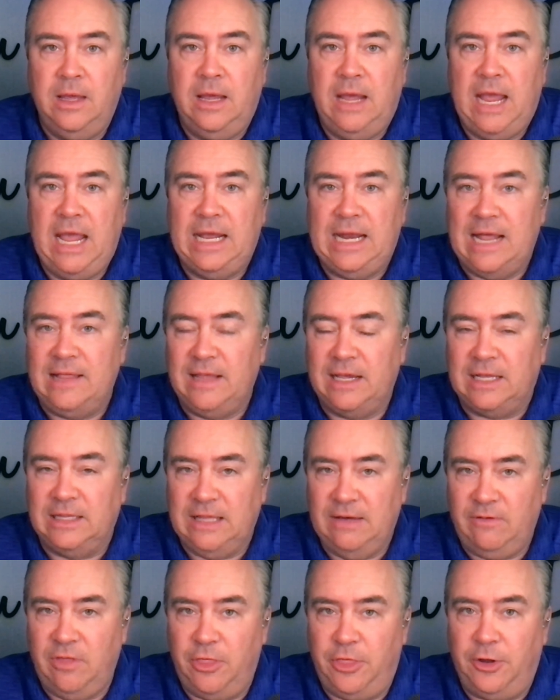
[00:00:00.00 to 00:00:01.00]
And I like
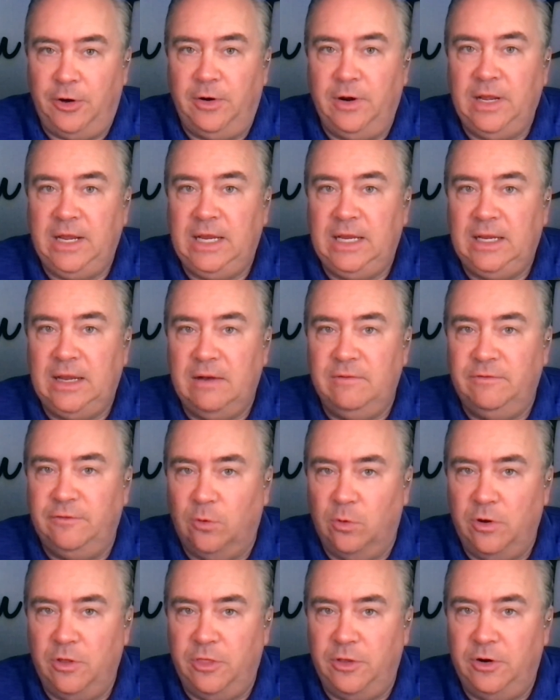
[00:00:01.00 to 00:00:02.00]
11:30 and
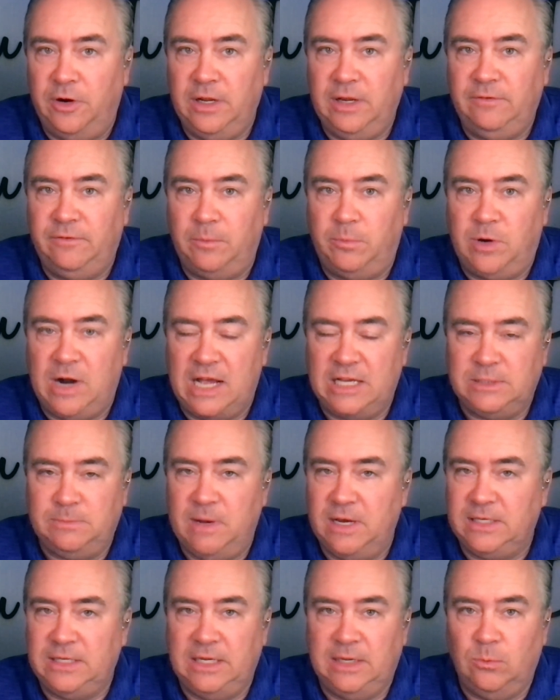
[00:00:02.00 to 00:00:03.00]
4:30 for
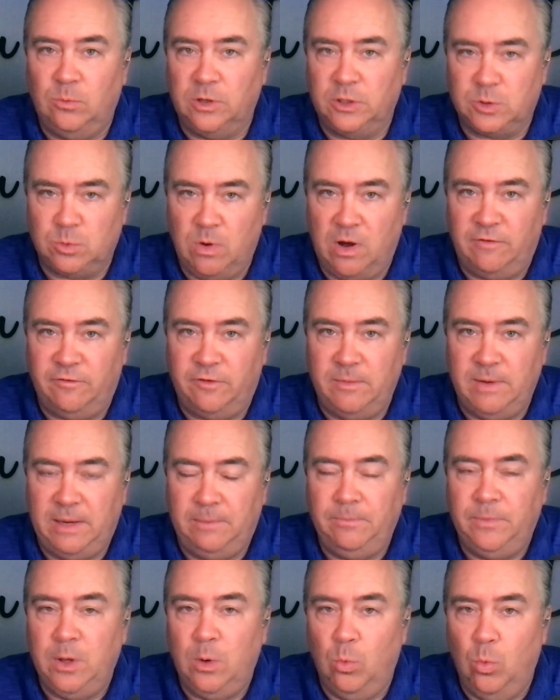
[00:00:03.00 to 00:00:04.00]
prospecting. It works well for me.
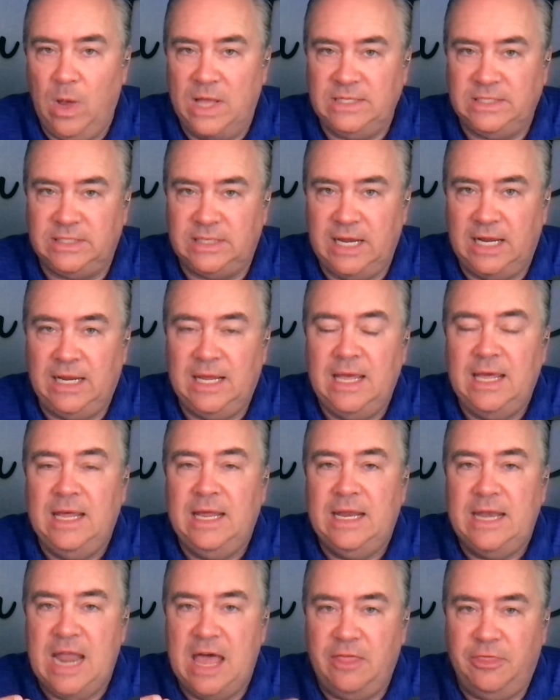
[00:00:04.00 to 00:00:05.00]
Wednesday,
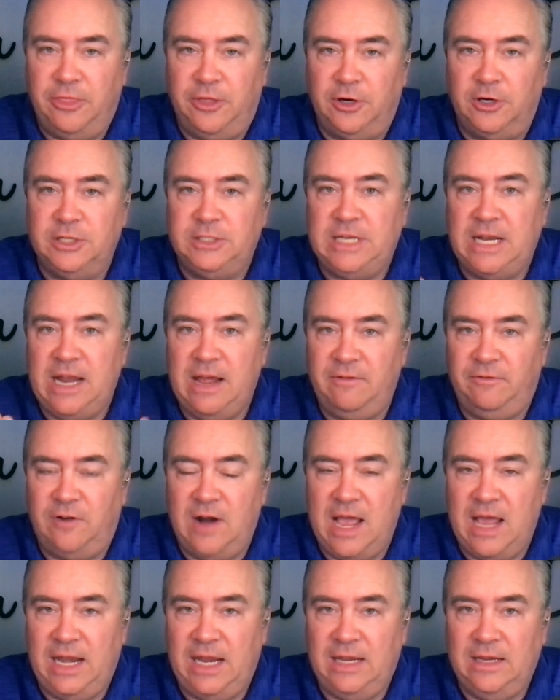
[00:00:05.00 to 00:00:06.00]
not Thursday, not
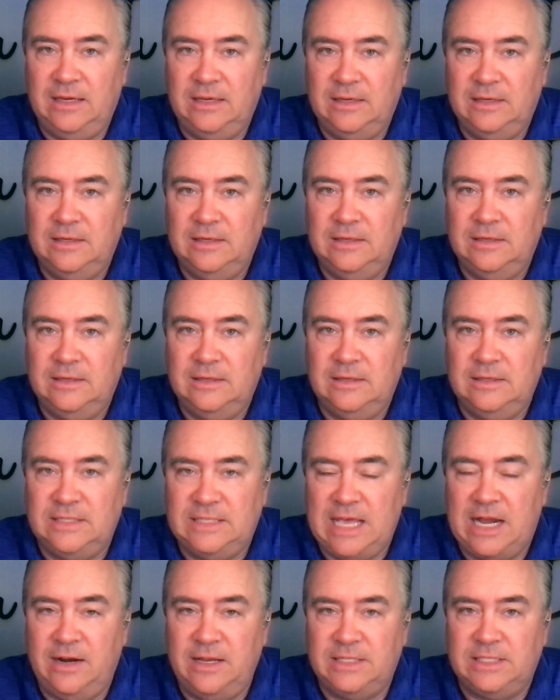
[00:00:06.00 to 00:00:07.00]
Friday,
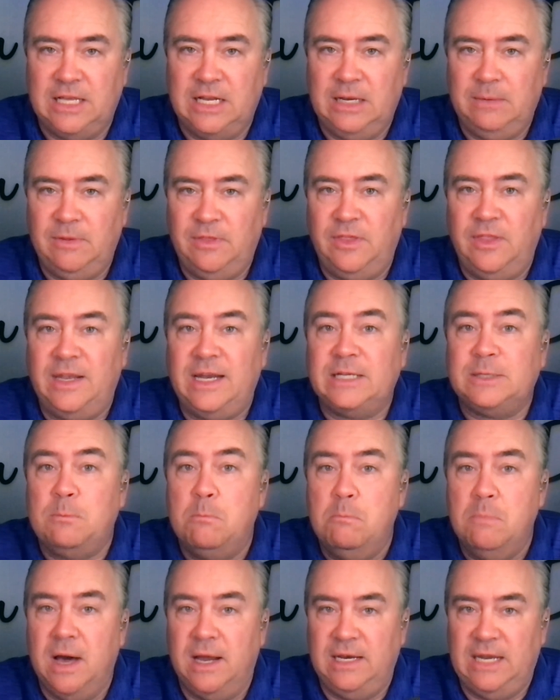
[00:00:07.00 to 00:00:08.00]
Saturday, Sunday, but then the next
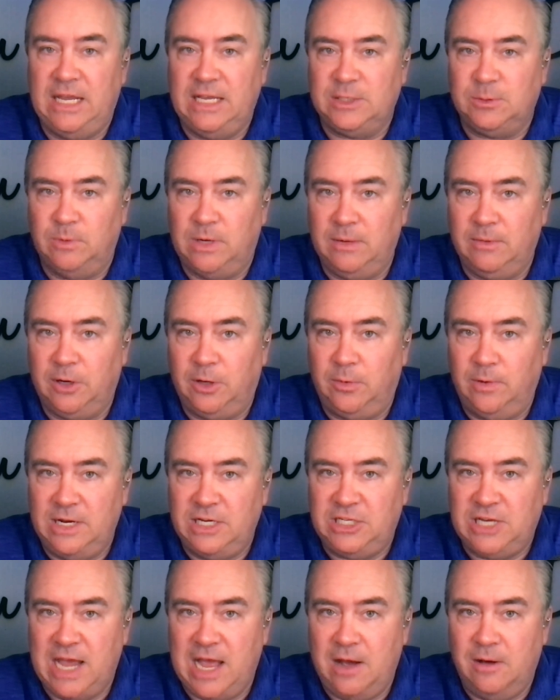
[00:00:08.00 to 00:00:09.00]
Monday is when I'm going to
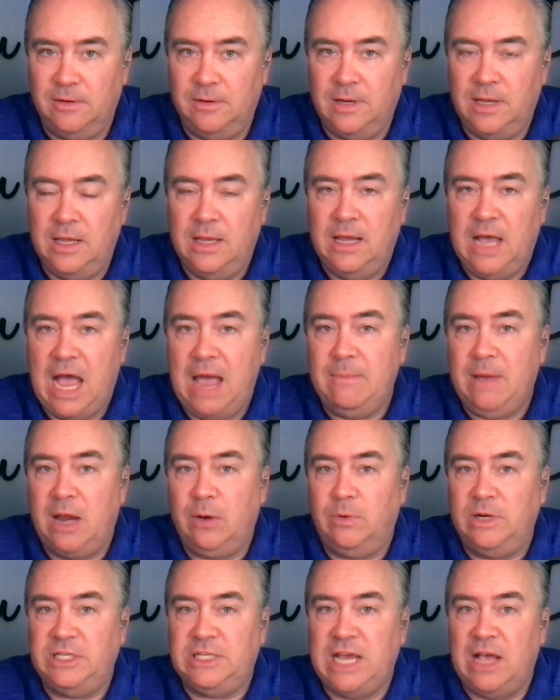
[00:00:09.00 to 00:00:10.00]
reach out. I
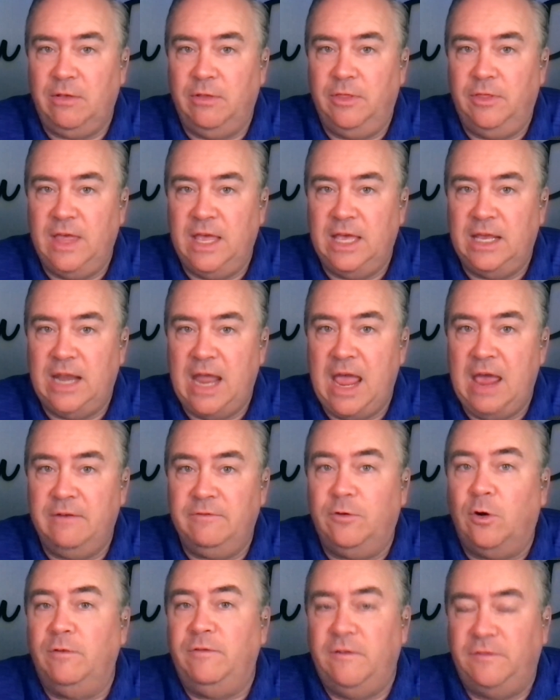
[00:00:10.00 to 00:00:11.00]
might reach out then
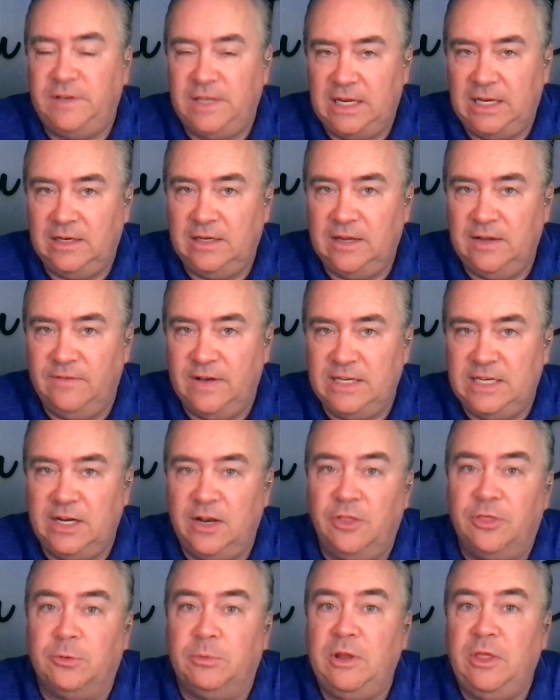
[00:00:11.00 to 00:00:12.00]
at 4:15. If I did
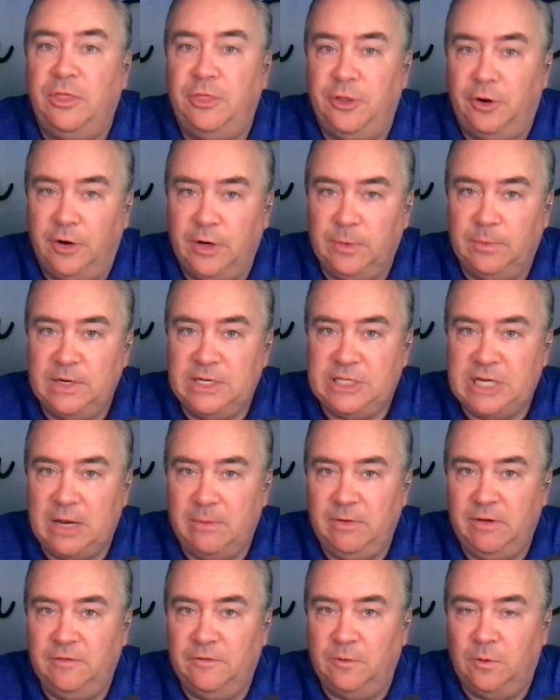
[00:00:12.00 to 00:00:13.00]
a 3:30 reach
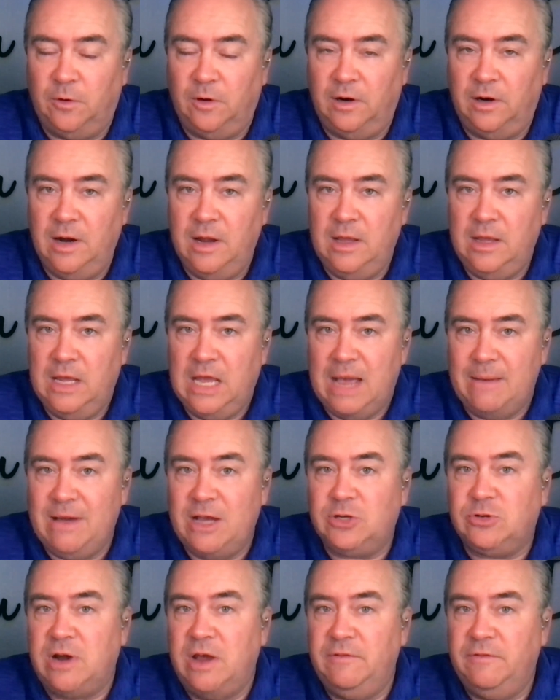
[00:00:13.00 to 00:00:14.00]
out before, I
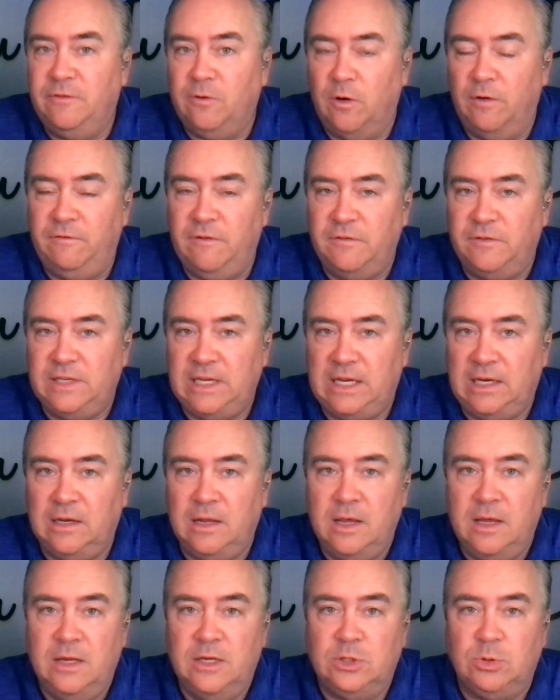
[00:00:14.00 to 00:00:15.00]
might try 4:15
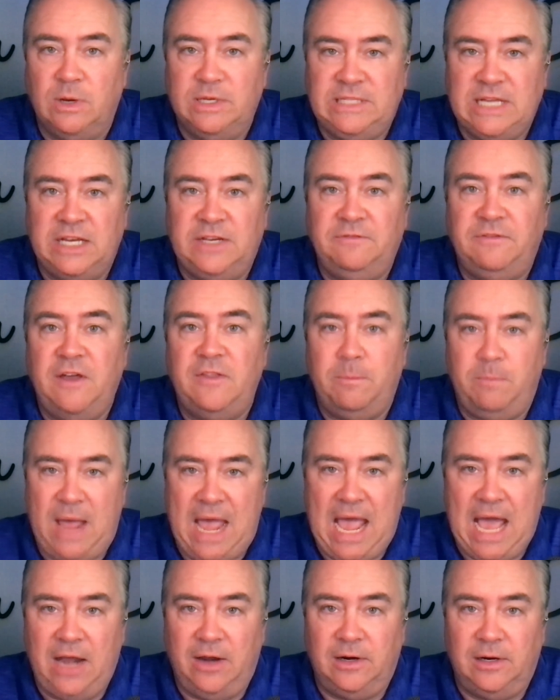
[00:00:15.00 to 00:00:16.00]
to identify the
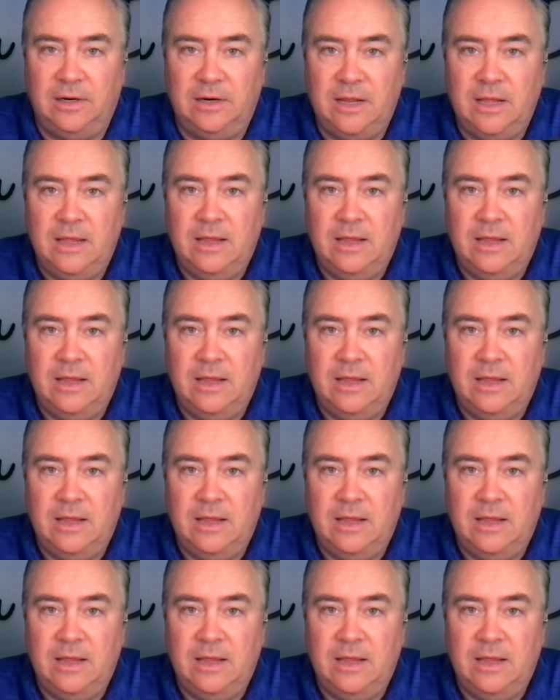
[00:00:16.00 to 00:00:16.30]
pattern